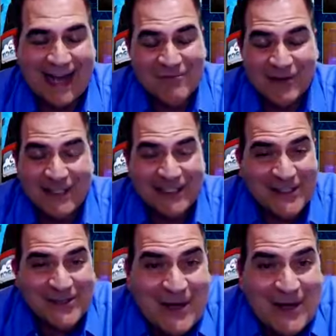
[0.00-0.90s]
I really do.
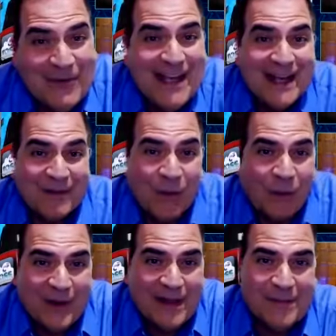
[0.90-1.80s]
You know,
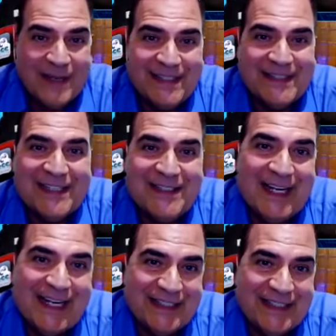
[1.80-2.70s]
one of the biggest things that
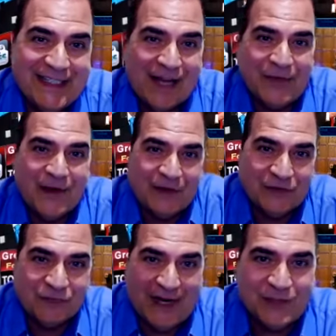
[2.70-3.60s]
I see out there
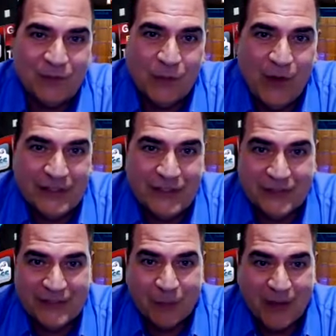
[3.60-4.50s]
is ransomware
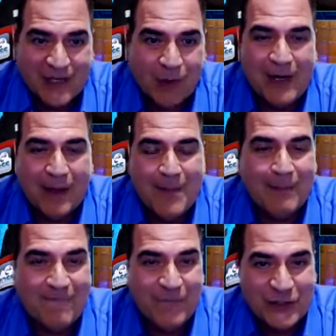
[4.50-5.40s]
issues. And, you know, when I met
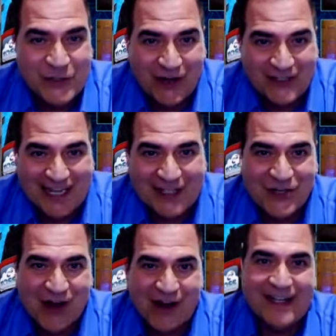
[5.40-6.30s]
my first Shark Tank
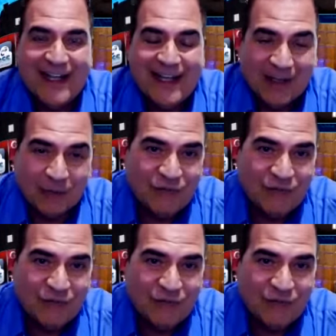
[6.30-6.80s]
shark, it was